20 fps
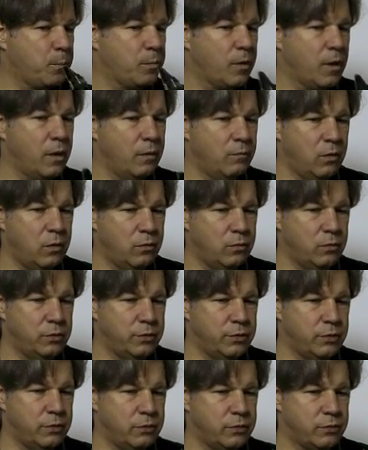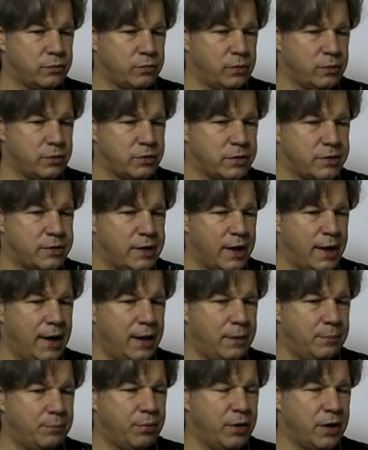And what we'll do is we'll just
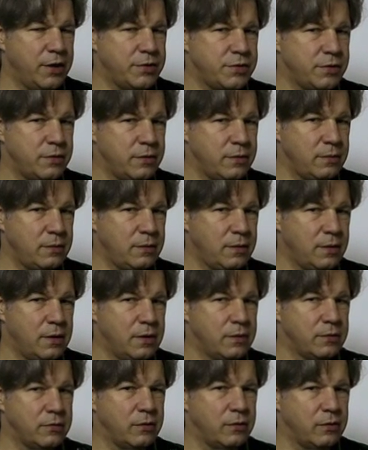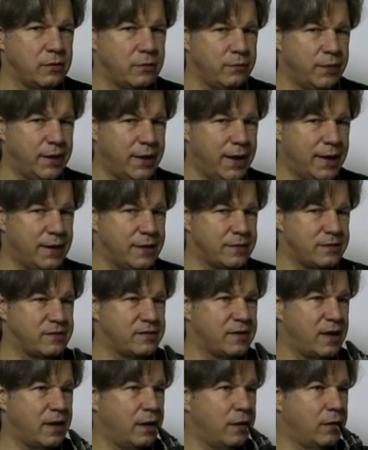add pressure so that we get a
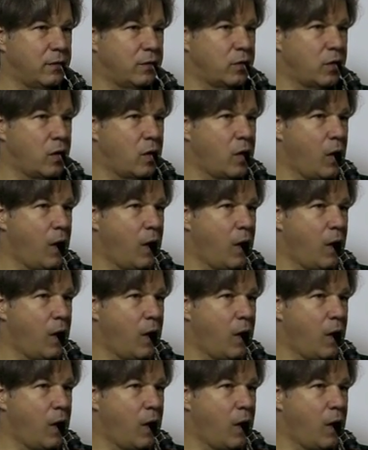sound.